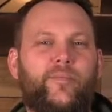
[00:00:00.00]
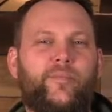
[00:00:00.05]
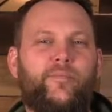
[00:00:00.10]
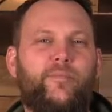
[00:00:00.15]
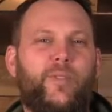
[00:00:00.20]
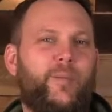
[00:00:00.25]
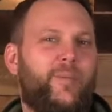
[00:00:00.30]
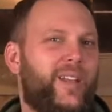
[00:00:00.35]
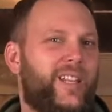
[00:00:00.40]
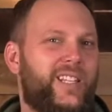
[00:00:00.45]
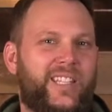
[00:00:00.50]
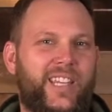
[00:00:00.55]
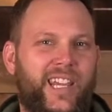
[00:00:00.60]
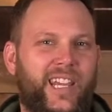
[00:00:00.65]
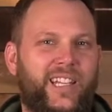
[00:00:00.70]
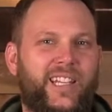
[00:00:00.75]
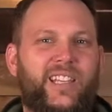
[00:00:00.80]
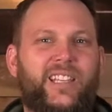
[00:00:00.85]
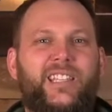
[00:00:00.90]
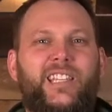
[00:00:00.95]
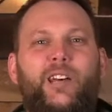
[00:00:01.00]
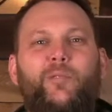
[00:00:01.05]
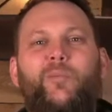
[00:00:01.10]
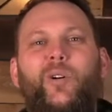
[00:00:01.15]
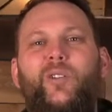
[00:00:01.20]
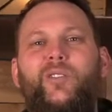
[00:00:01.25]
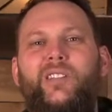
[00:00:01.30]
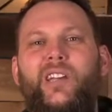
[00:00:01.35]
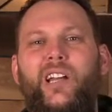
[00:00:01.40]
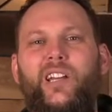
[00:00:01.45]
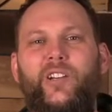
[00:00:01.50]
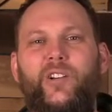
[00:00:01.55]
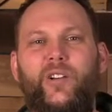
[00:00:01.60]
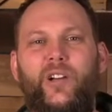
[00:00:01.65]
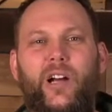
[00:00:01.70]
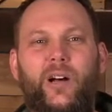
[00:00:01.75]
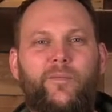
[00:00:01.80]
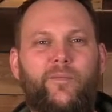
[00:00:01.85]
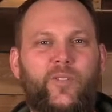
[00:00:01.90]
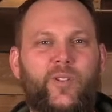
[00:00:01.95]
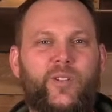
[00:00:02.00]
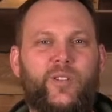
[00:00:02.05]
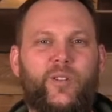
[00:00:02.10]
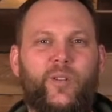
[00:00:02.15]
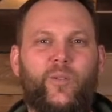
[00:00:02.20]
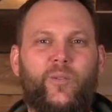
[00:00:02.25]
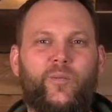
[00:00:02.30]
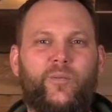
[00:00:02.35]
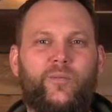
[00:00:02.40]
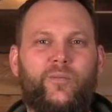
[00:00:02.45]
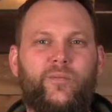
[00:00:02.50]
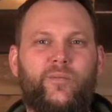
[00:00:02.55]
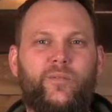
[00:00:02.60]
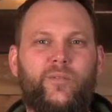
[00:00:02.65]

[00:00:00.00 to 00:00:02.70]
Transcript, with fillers: Maybe it's taking a step outside of your comfort zone